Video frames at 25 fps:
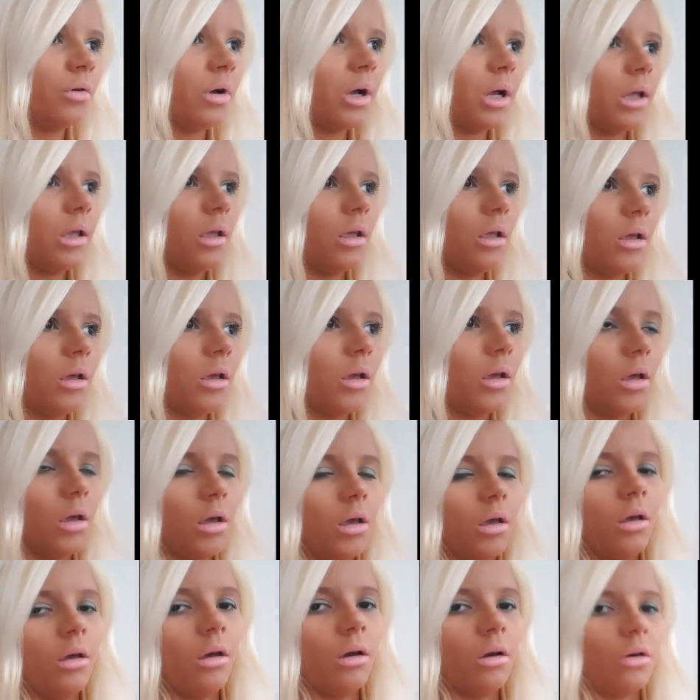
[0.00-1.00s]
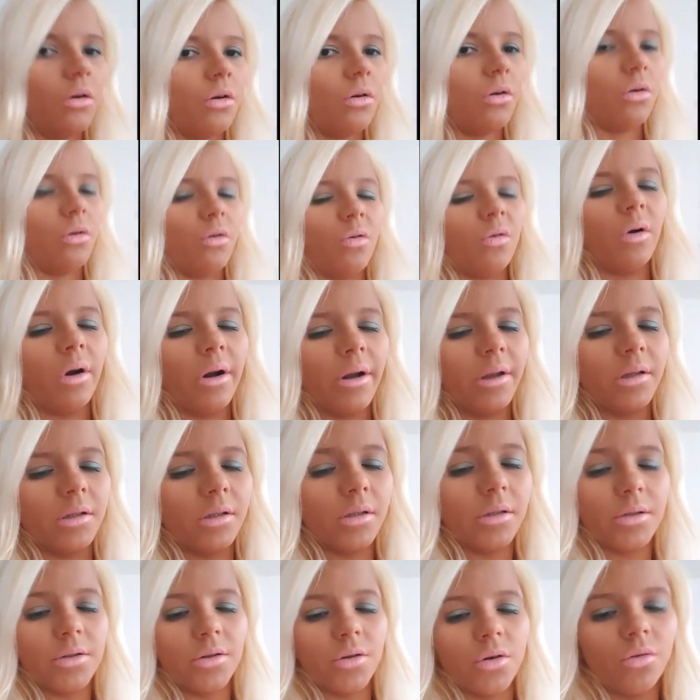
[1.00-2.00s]
Do I? Or oh, I
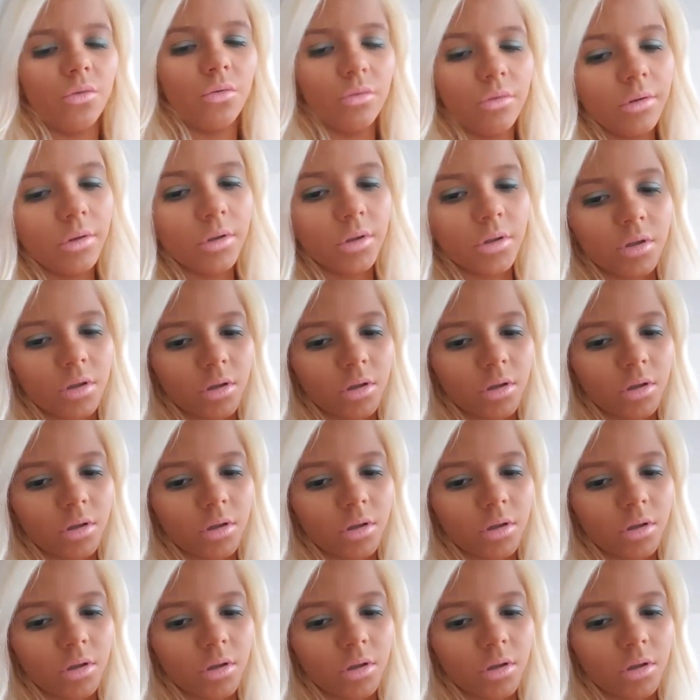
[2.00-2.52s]
don't